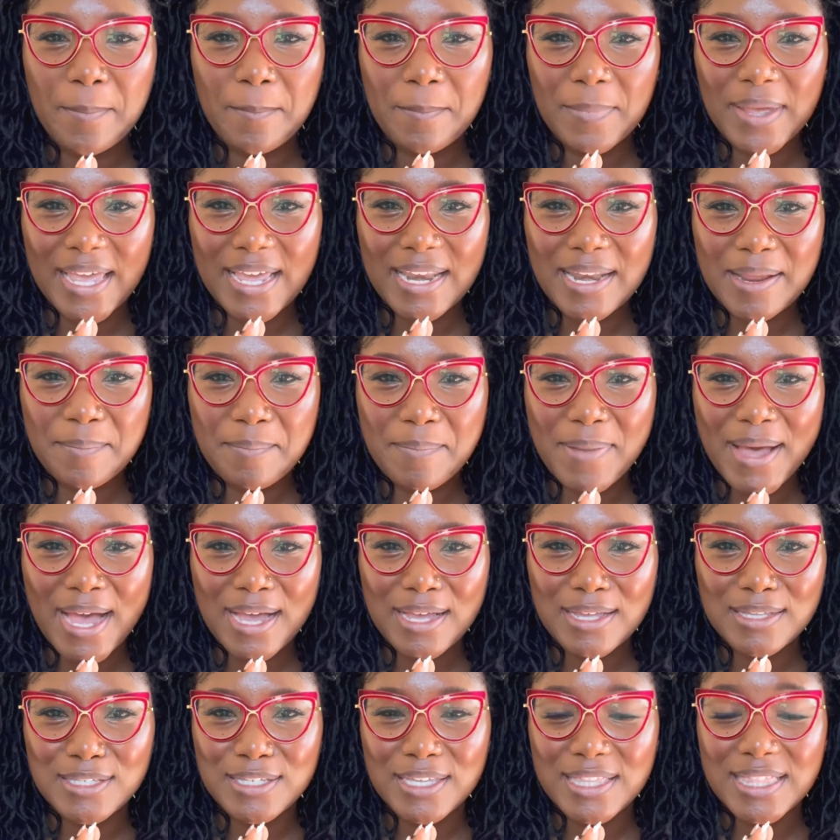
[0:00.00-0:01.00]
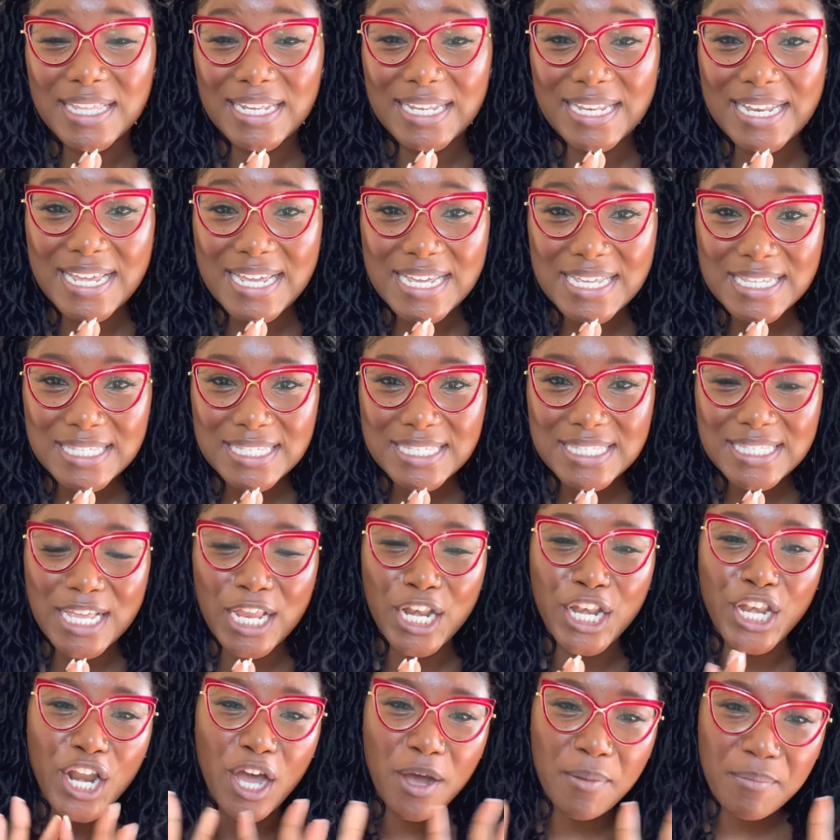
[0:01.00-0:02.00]
getting back to the list,
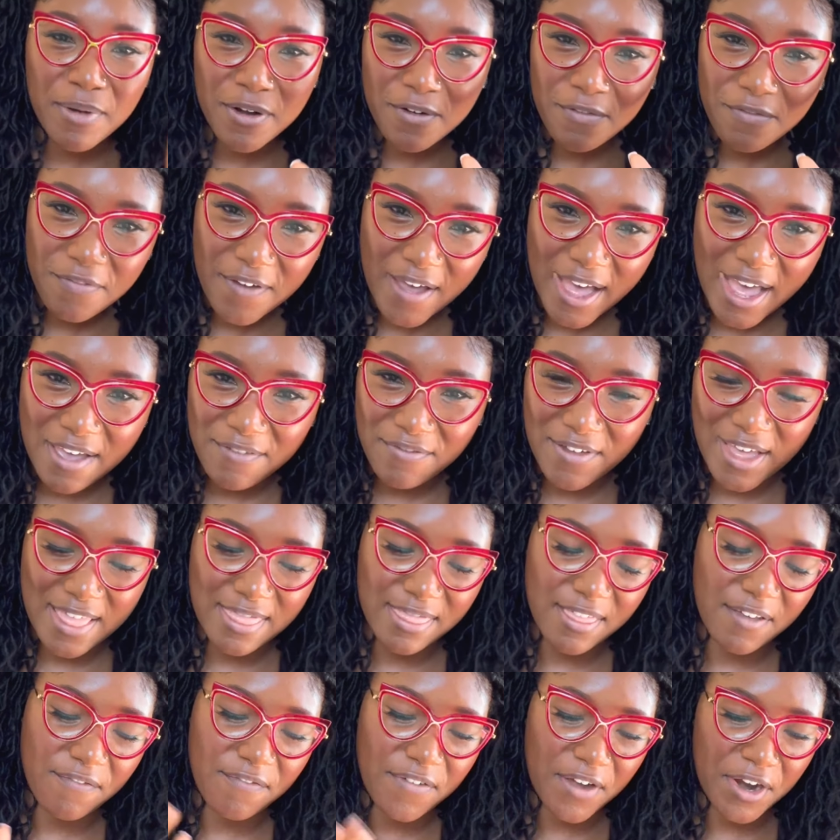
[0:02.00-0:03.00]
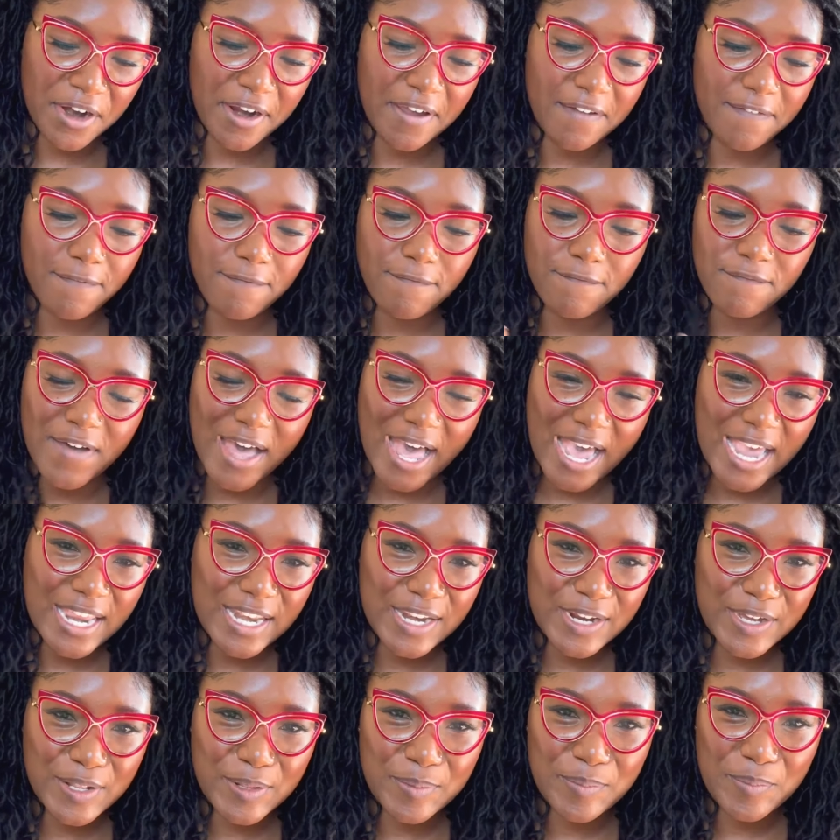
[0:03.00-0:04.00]
number 5 and the very
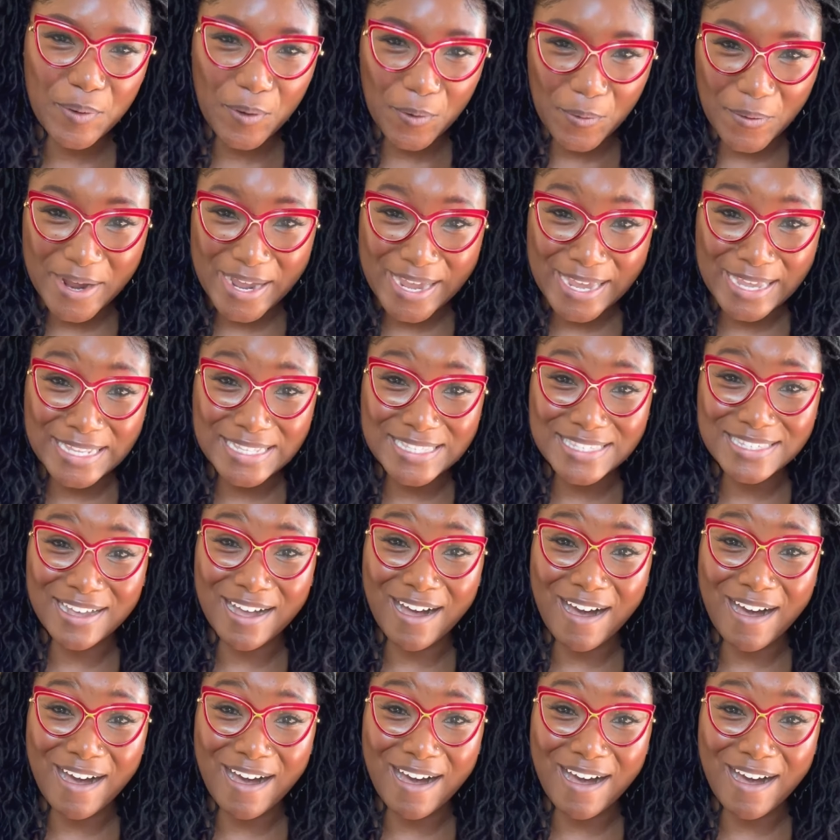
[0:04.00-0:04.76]
final point